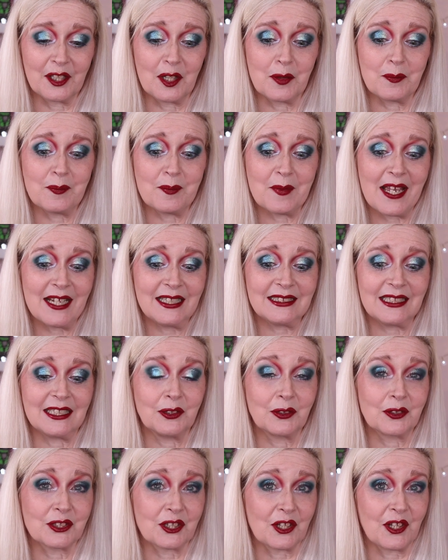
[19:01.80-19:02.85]
an amazing
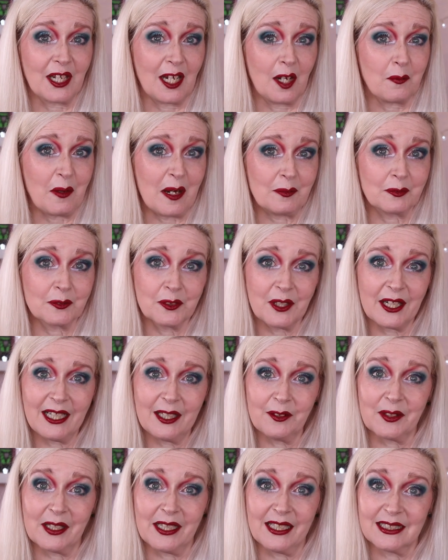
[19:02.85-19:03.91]
launch. I think it went really,
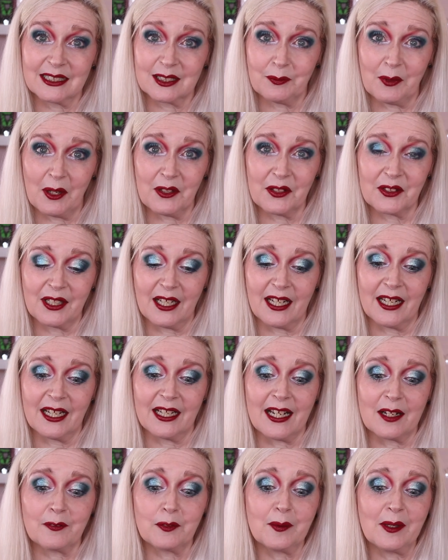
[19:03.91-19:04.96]
really smoothly,
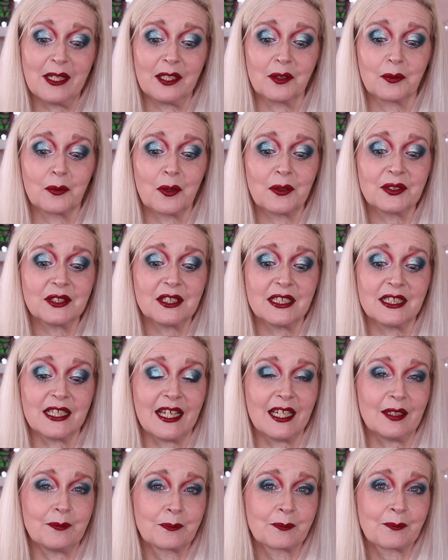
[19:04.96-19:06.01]
and everybody that wanted
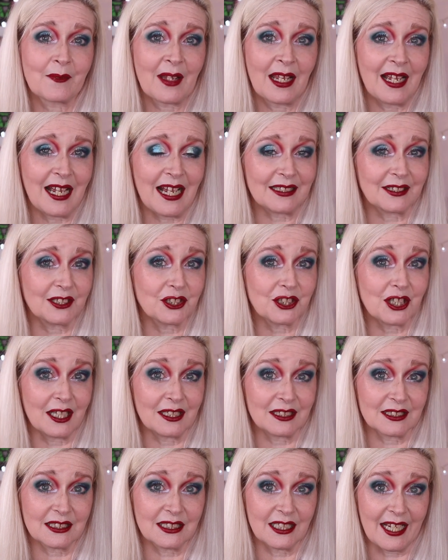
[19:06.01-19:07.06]
it had the
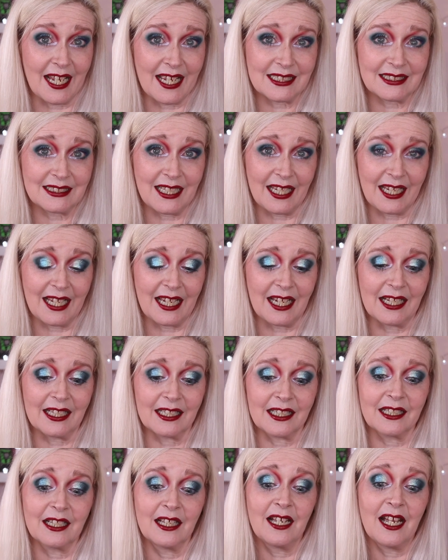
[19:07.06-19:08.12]
chance to get it,
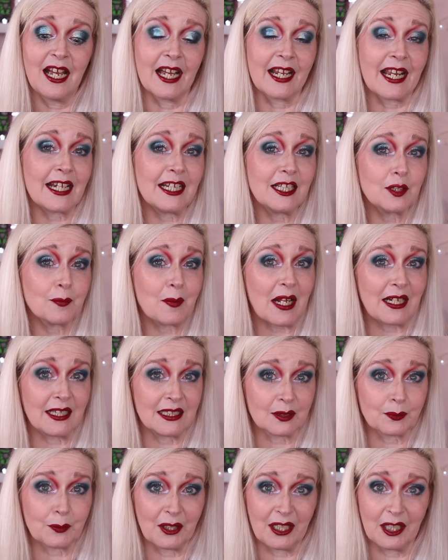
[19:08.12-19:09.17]
and are getting the
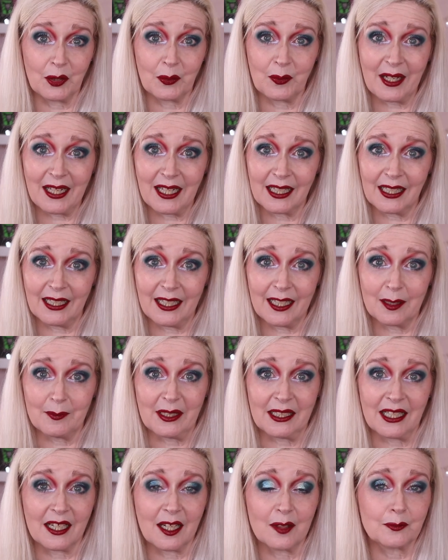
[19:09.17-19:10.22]
palettes pretty quickly. I mean,
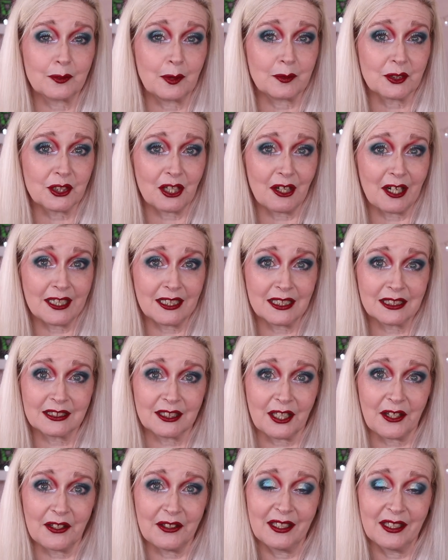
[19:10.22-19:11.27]
they come from China, so